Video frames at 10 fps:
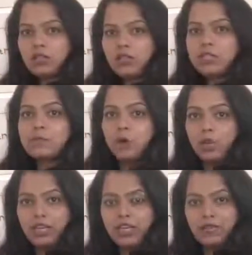is
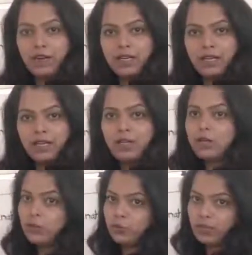broadly divided into
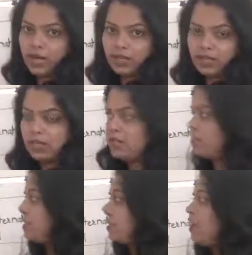two categories:
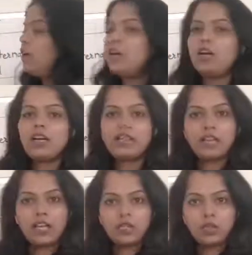
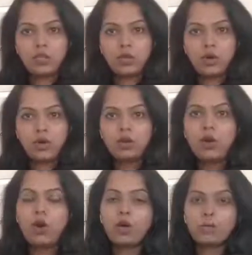national law
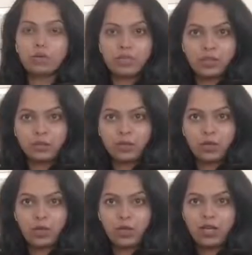or municipal
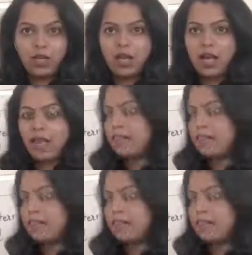law, and